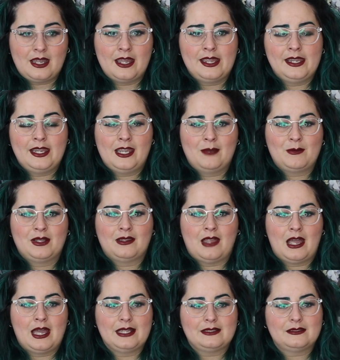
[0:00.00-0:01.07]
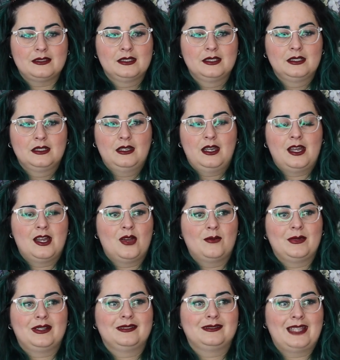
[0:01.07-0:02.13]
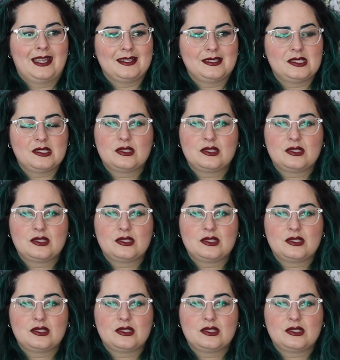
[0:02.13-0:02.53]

I am a lot um, less